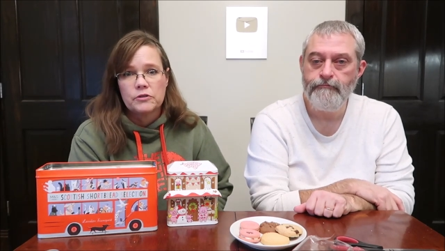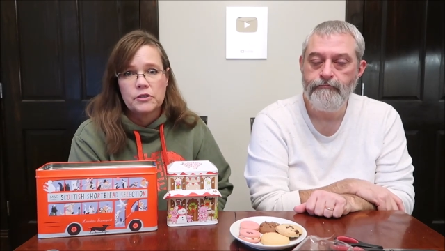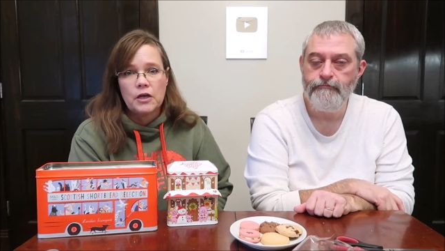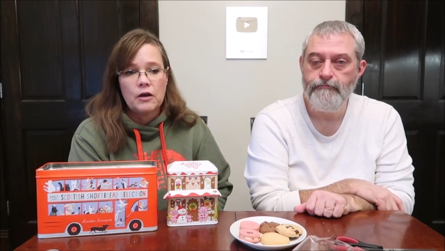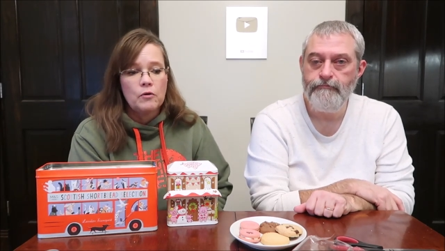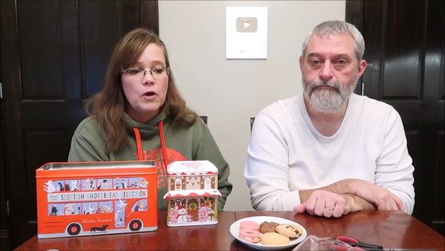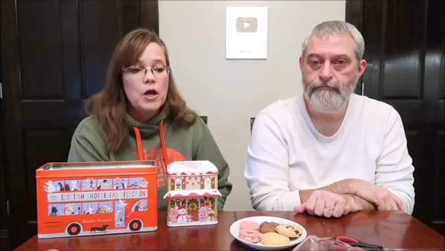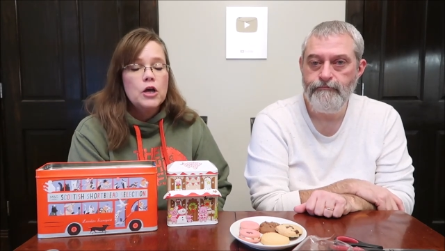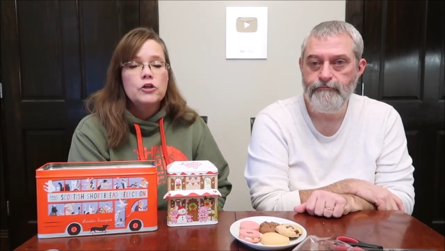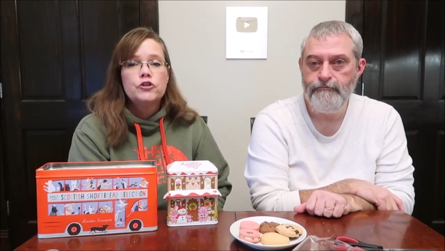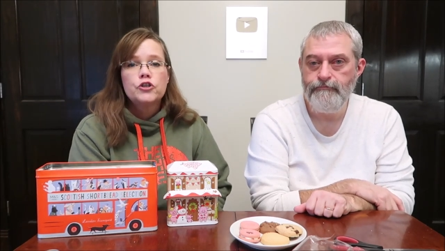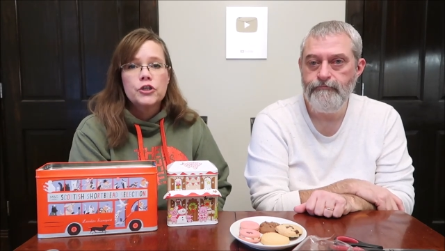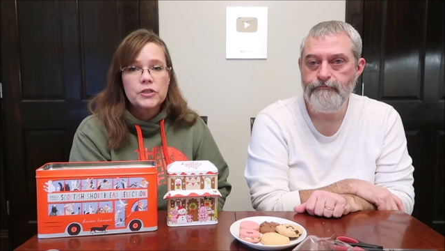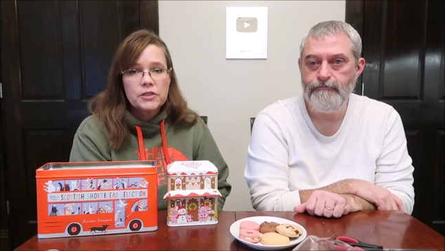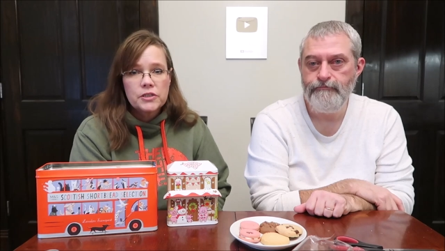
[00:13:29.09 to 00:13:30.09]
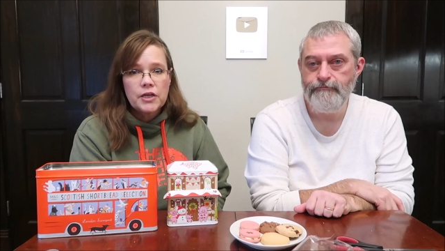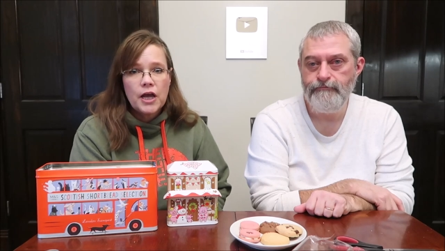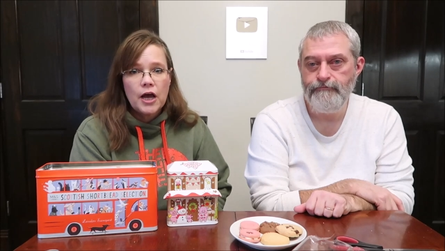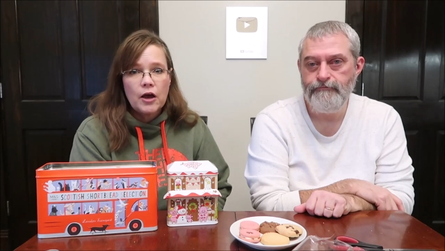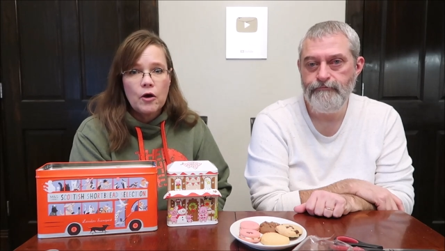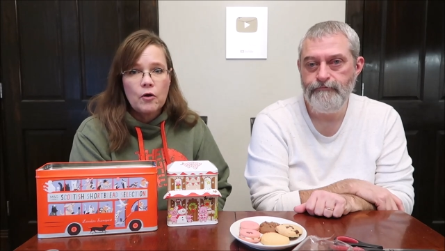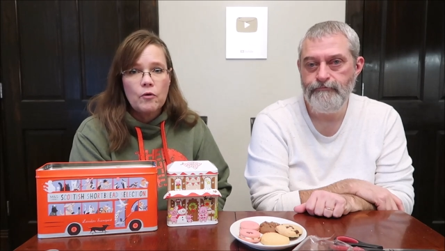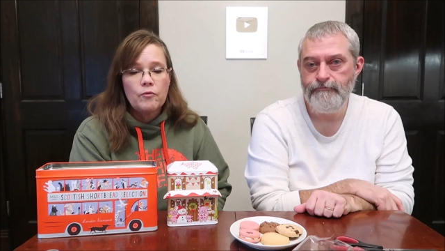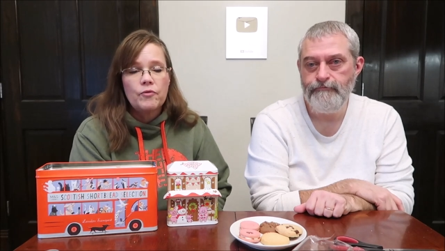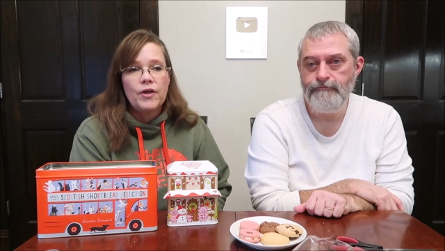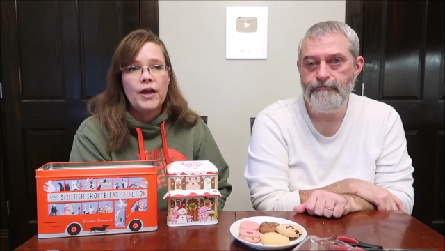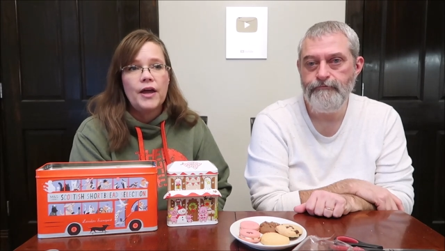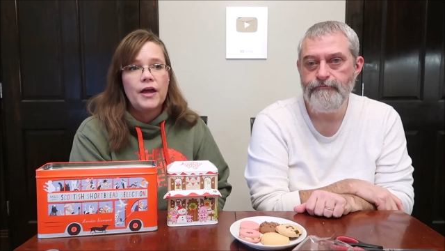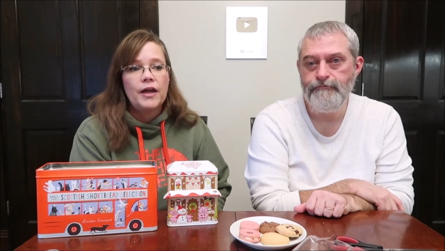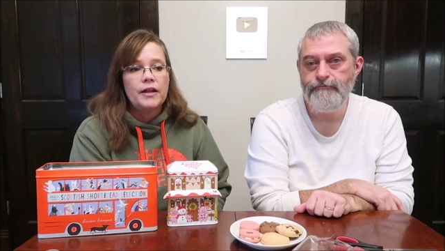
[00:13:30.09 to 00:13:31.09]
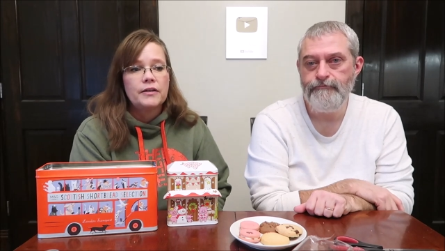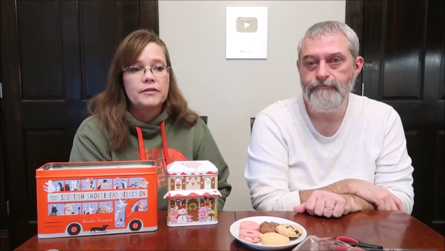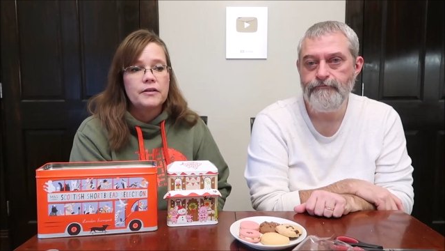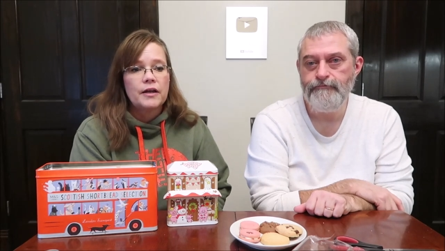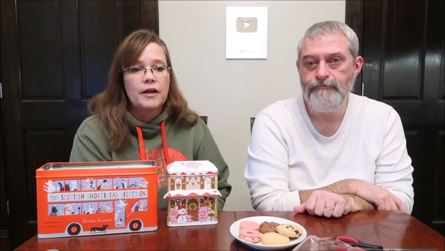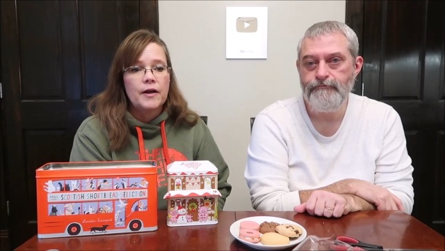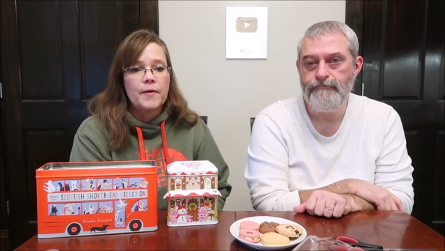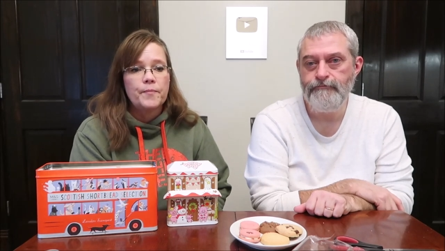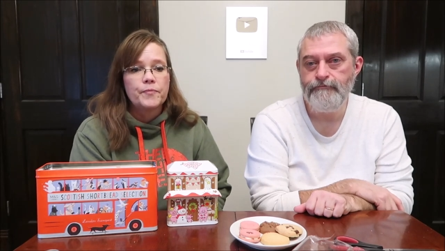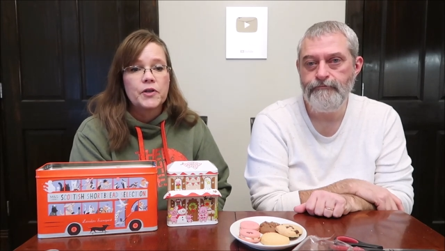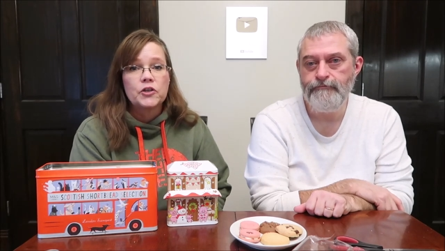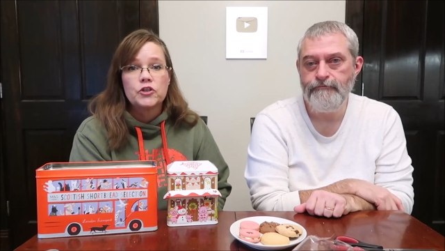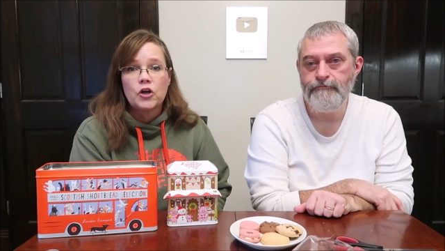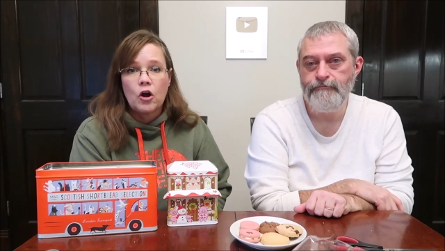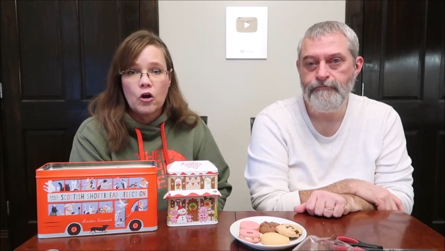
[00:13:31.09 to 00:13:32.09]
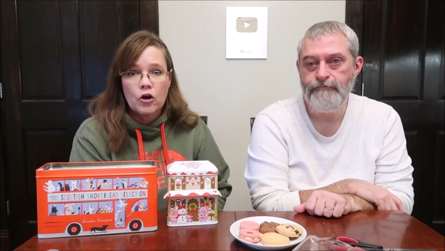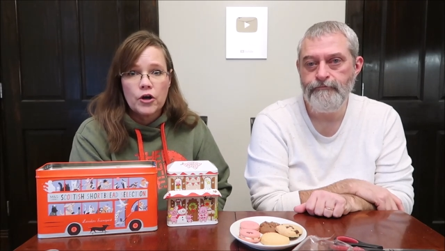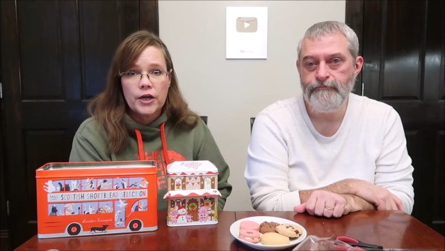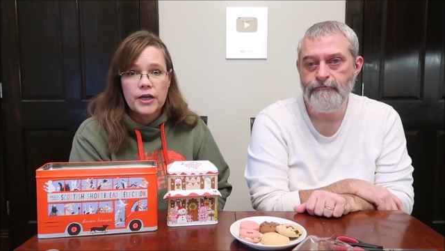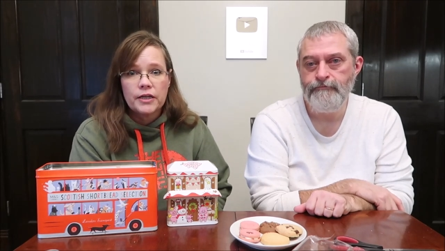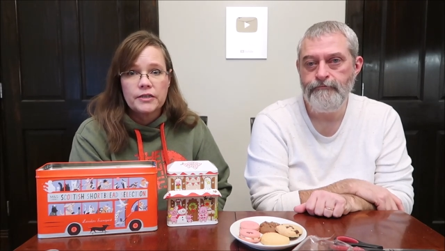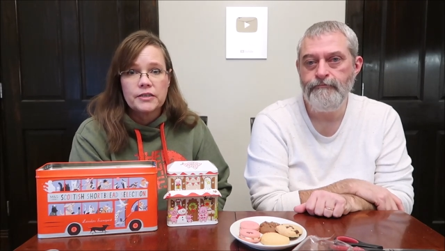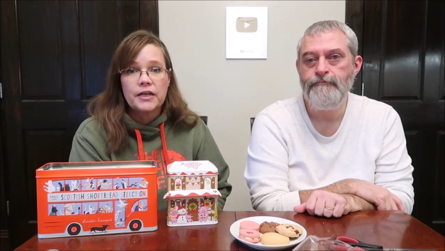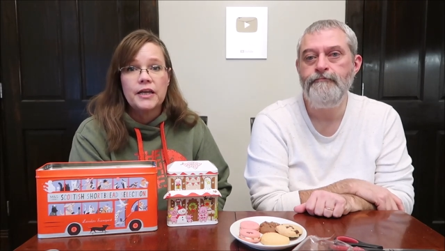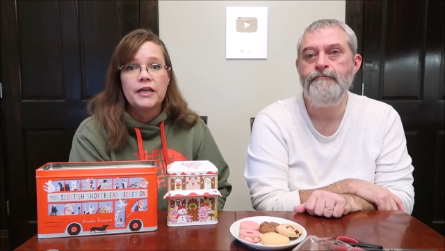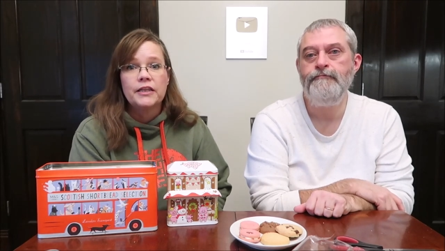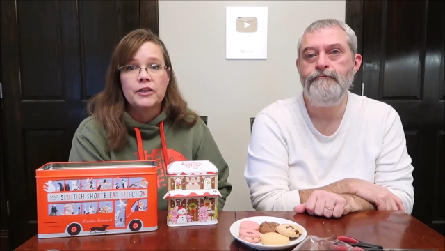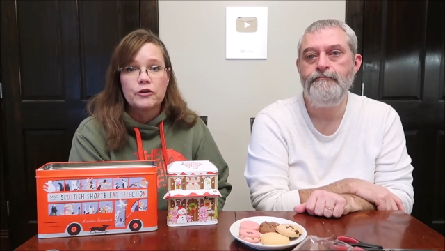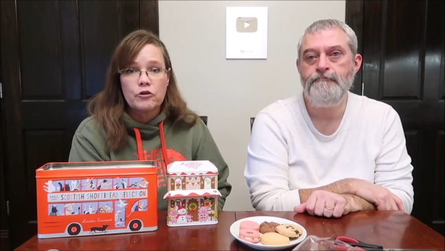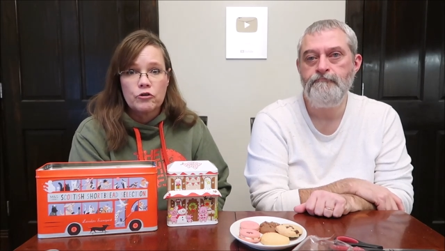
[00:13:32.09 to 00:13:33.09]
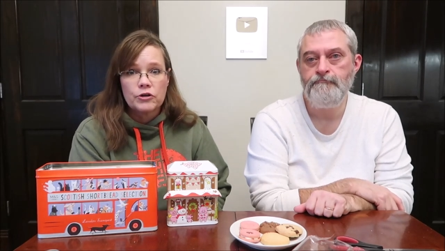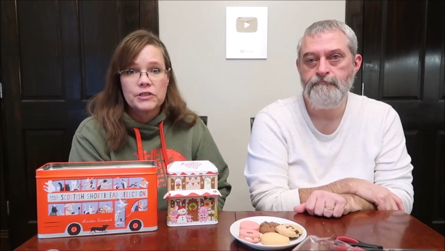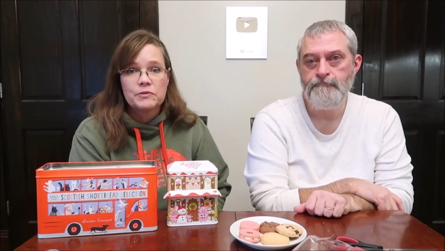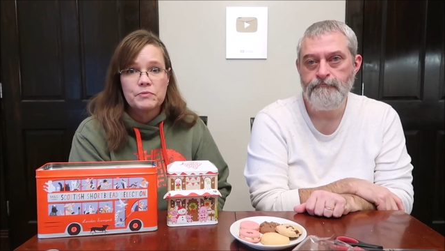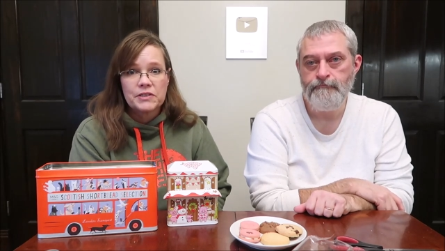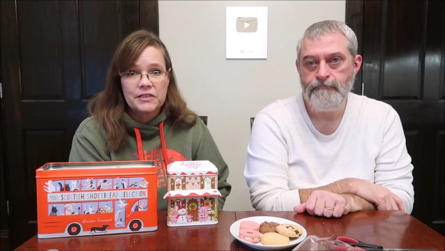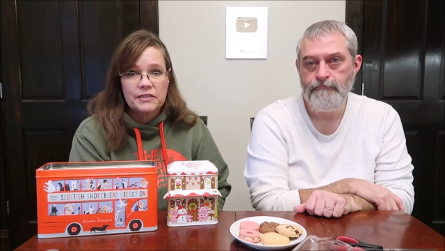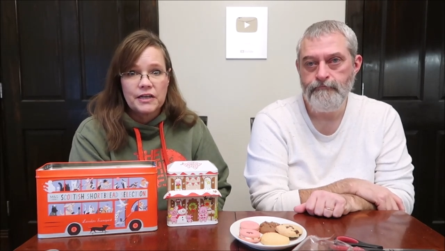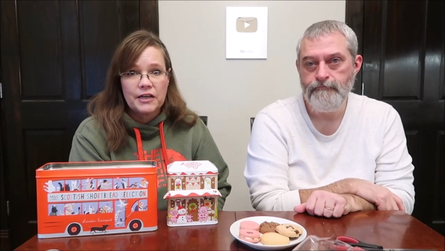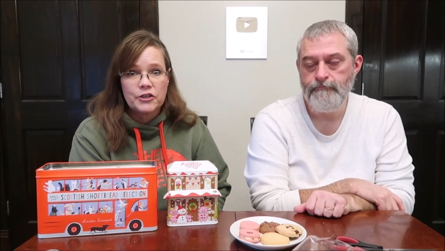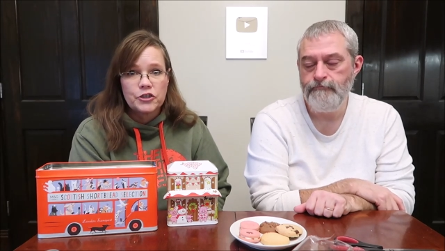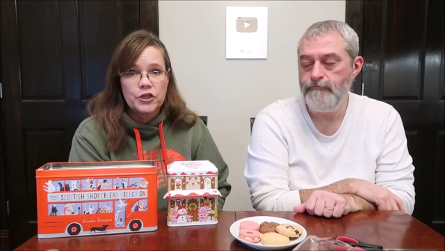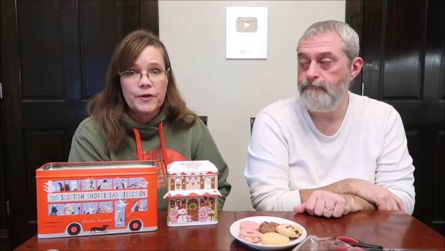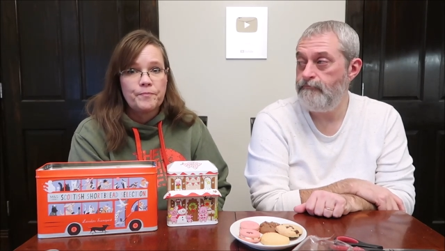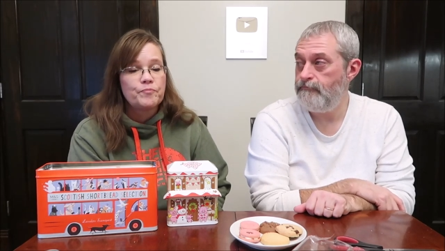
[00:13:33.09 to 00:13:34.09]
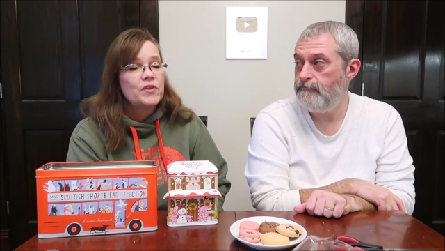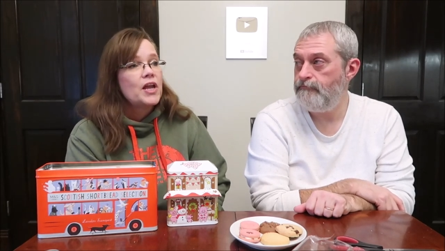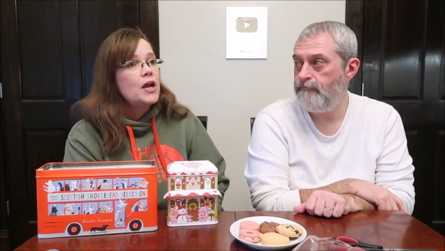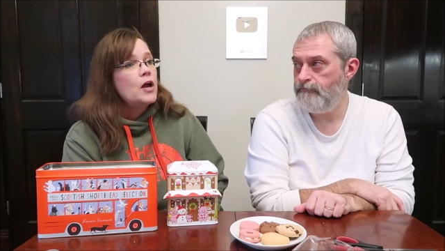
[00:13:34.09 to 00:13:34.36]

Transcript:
Speaker 1: So just know that um, Target in the Christmas section,